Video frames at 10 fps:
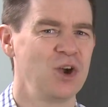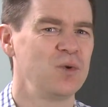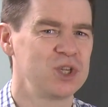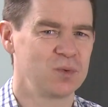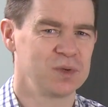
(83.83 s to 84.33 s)

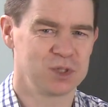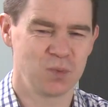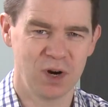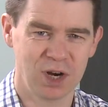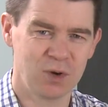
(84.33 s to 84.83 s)
which ones
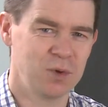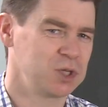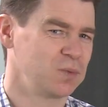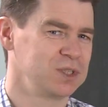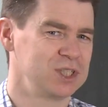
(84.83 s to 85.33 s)
work,
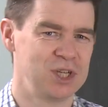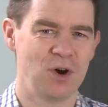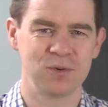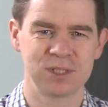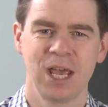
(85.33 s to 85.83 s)
which ones
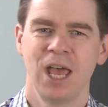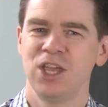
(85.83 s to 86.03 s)
don't.